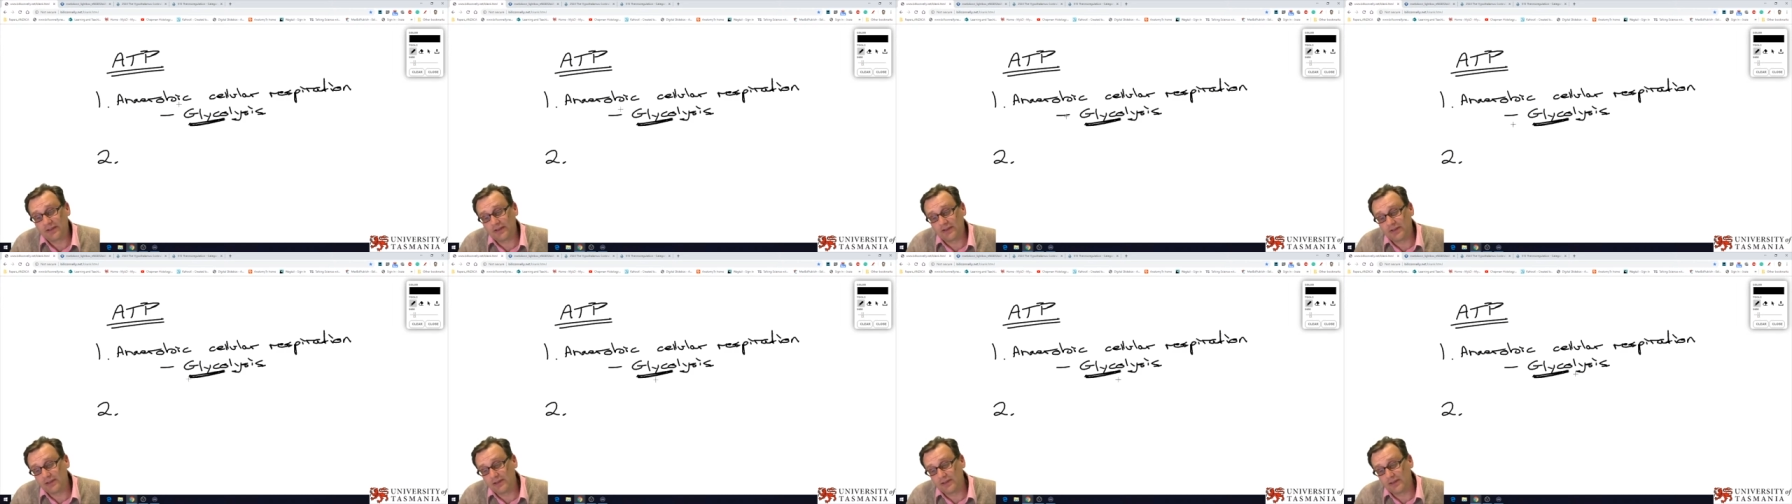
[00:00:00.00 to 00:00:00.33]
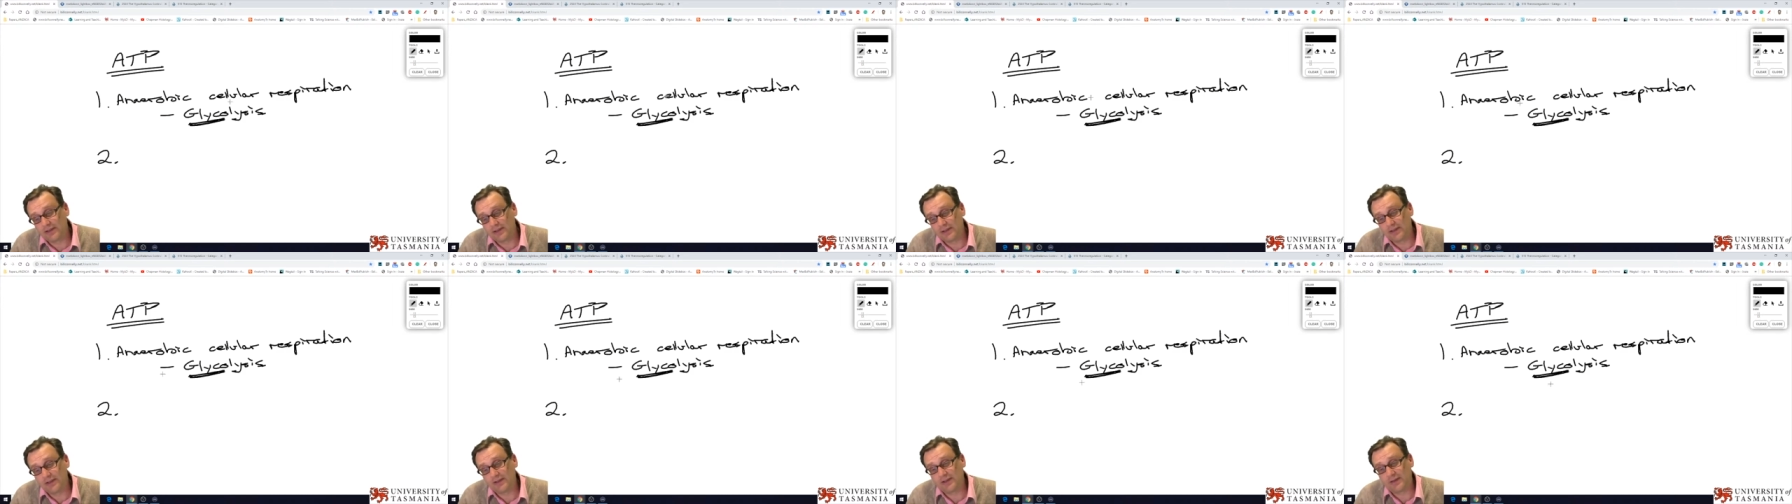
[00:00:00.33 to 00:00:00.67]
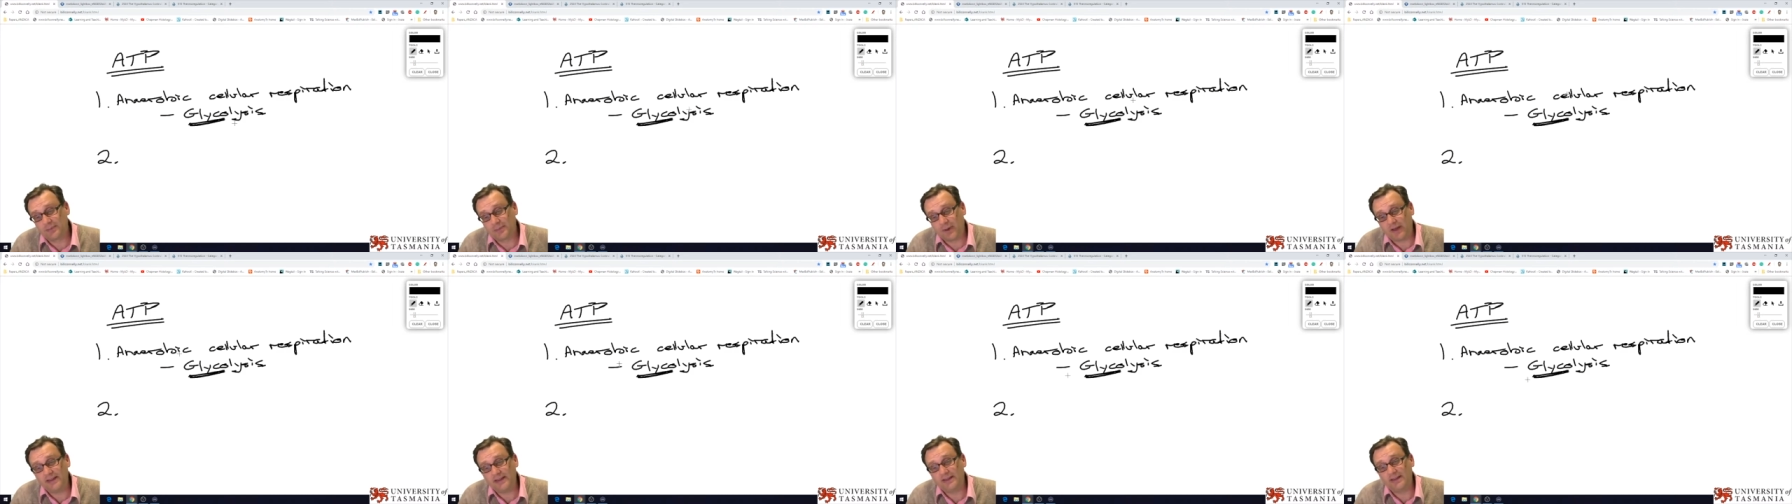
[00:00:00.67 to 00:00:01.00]
So this
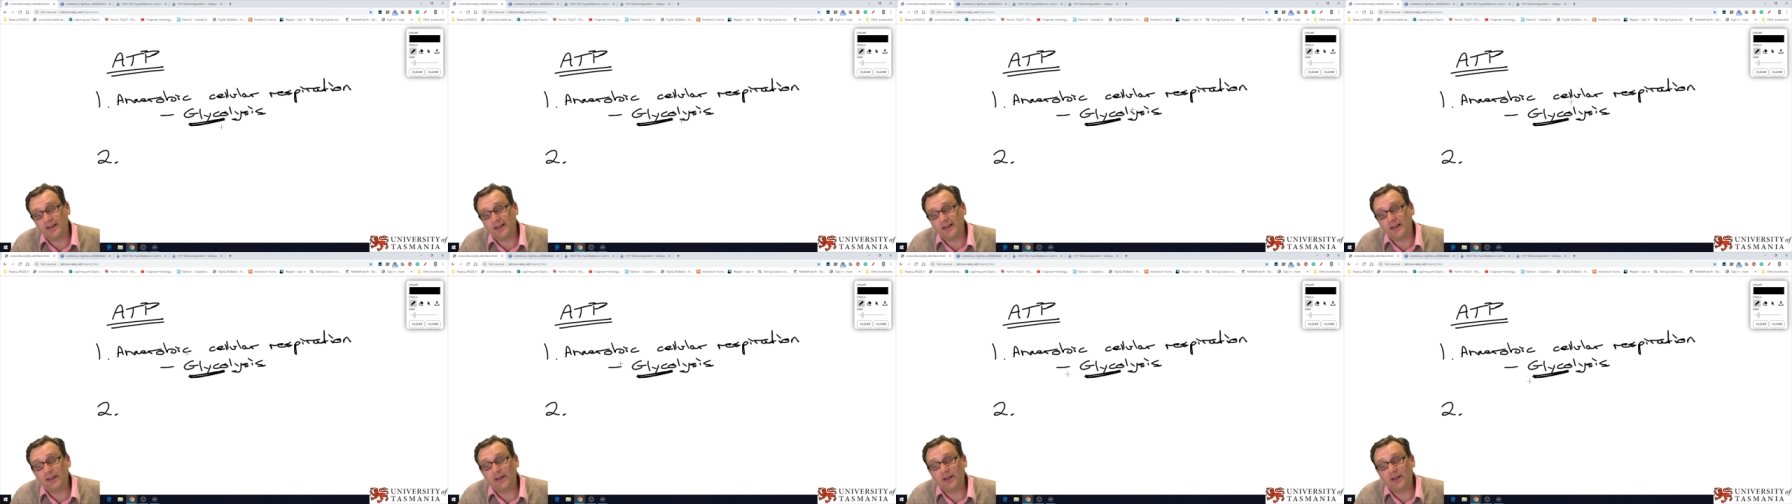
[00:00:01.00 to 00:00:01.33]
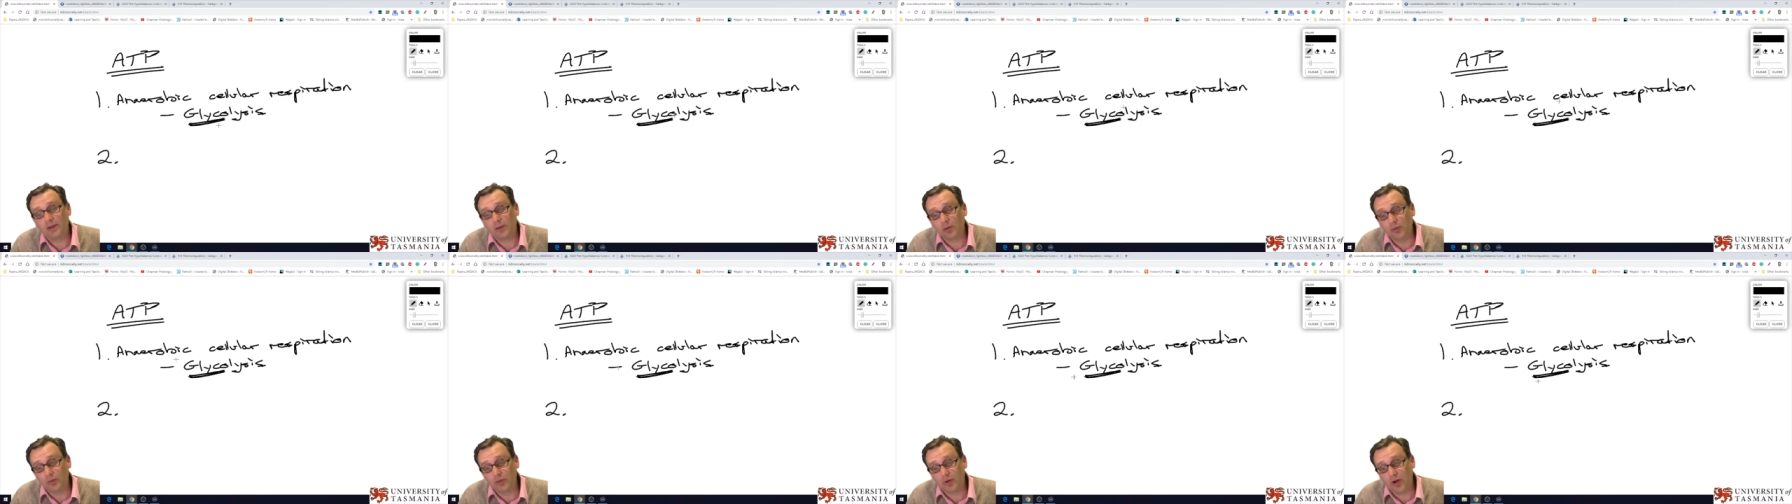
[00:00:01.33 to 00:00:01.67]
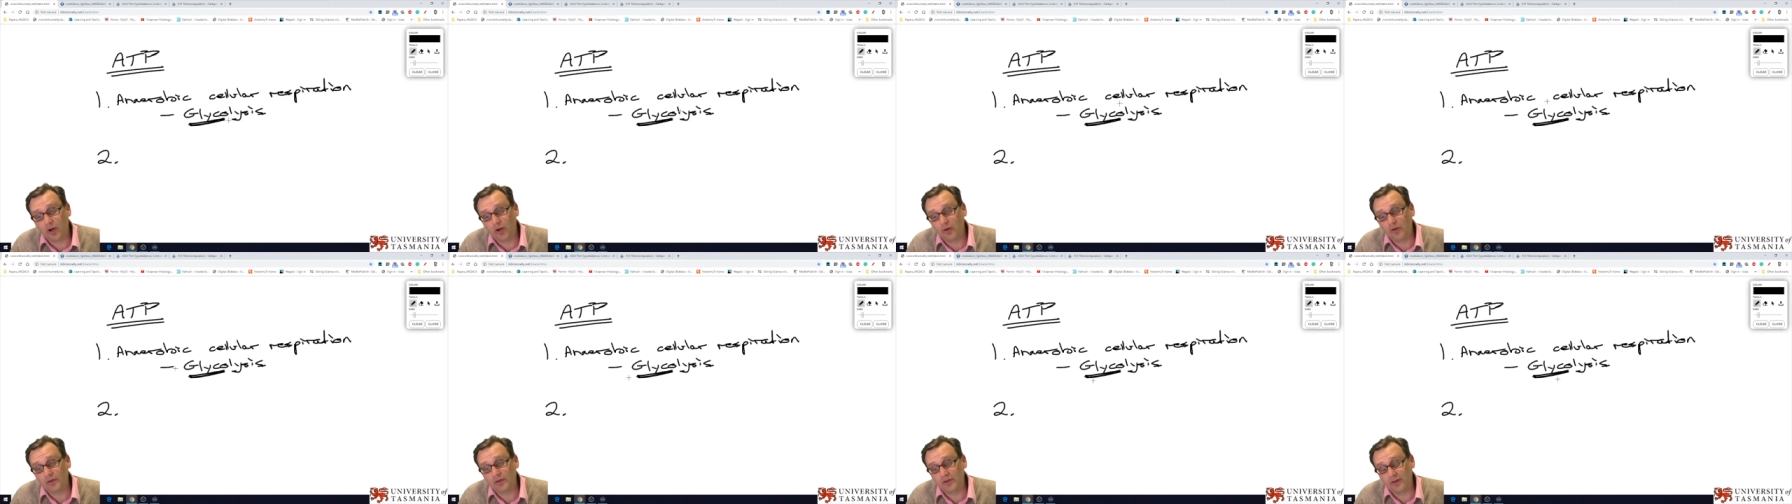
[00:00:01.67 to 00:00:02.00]
is this is basically
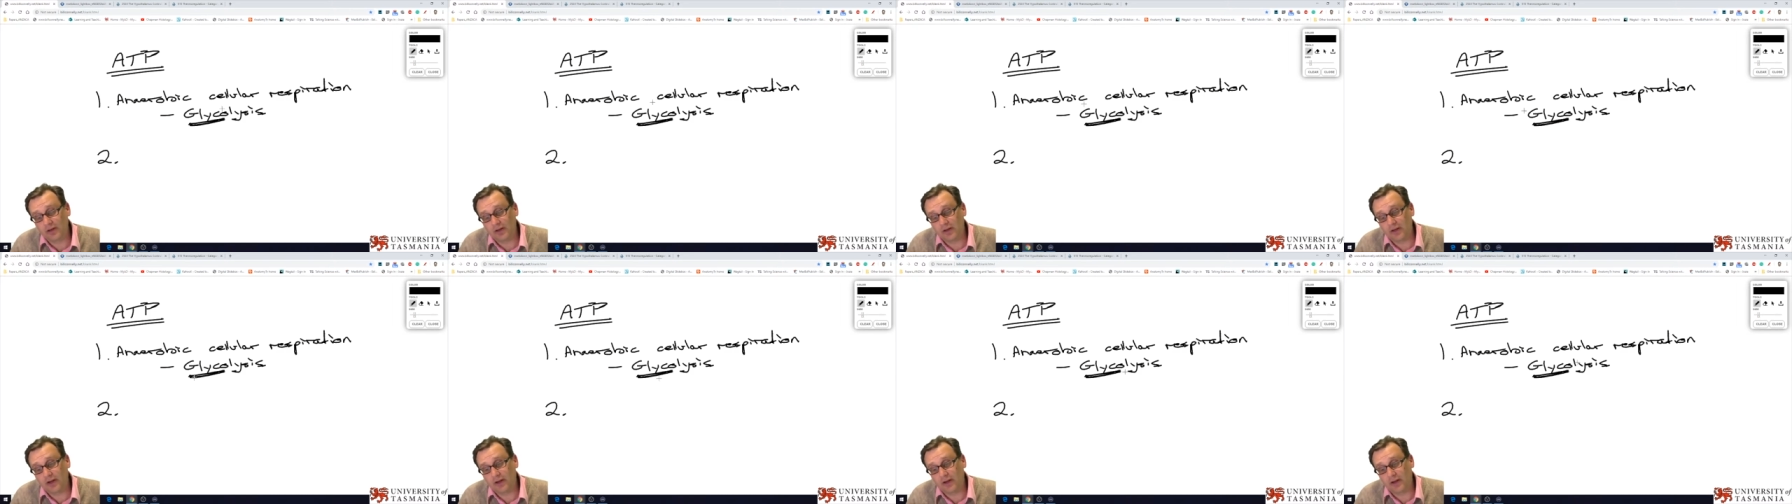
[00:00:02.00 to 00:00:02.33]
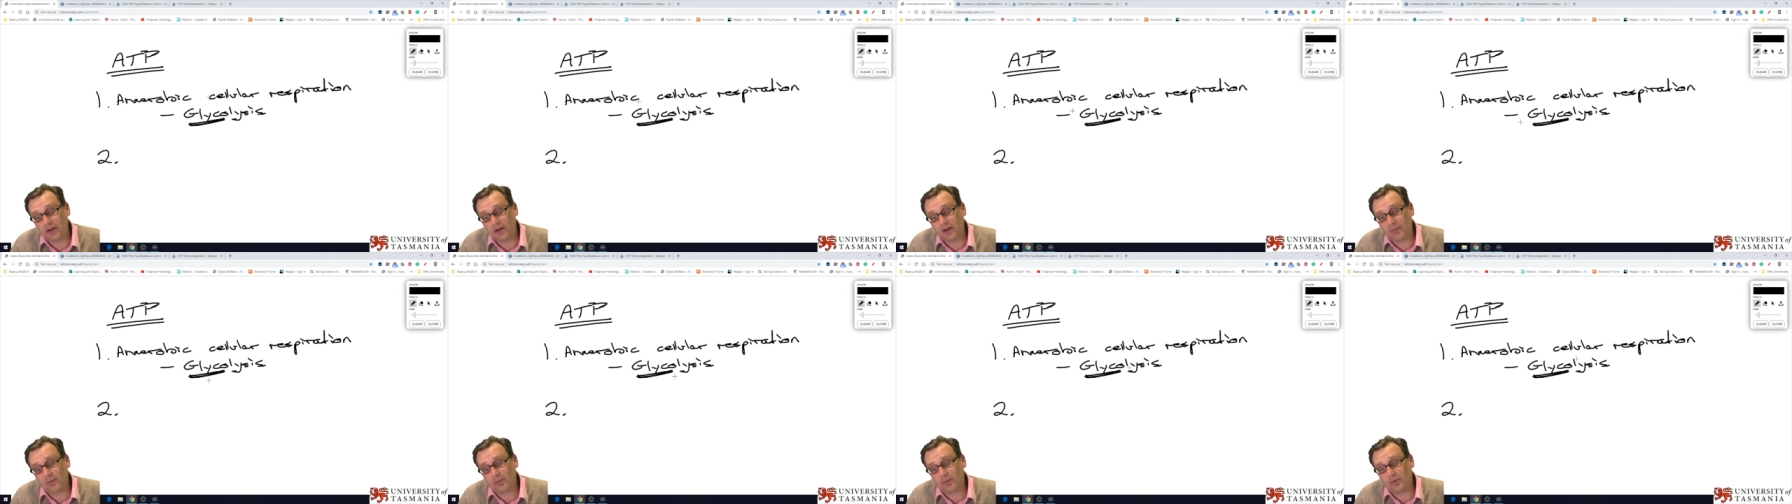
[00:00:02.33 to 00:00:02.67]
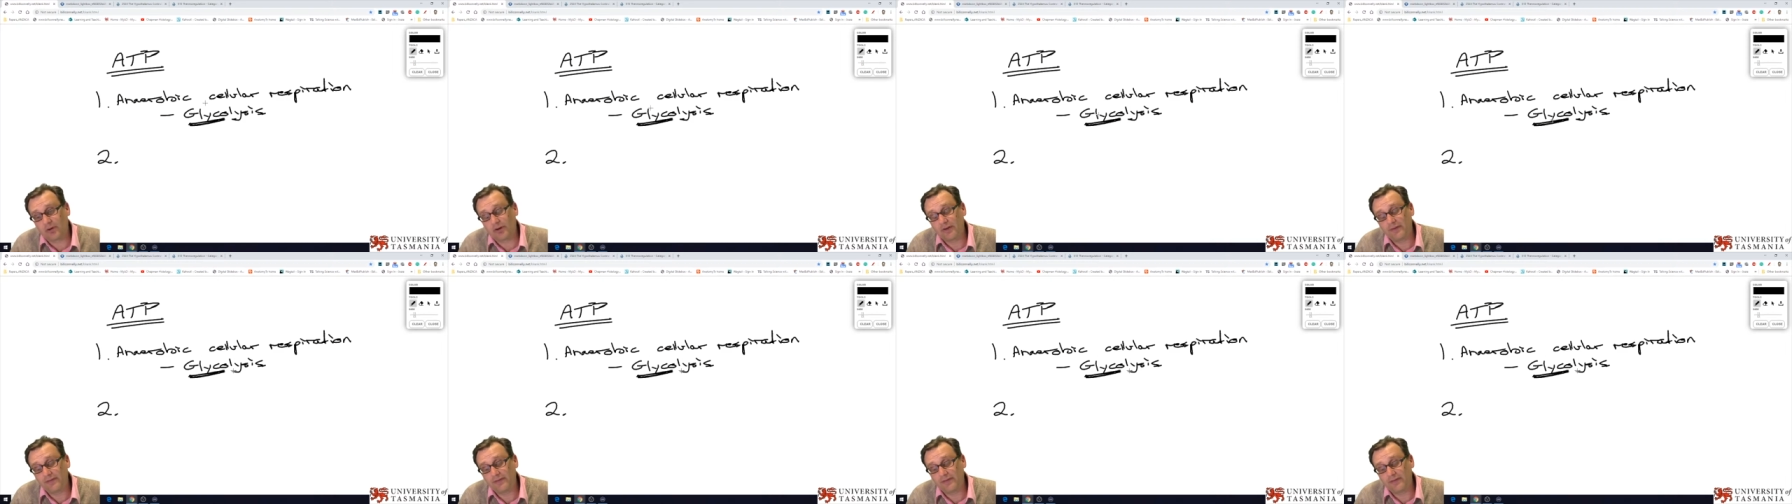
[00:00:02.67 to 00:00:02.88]
glucose, a,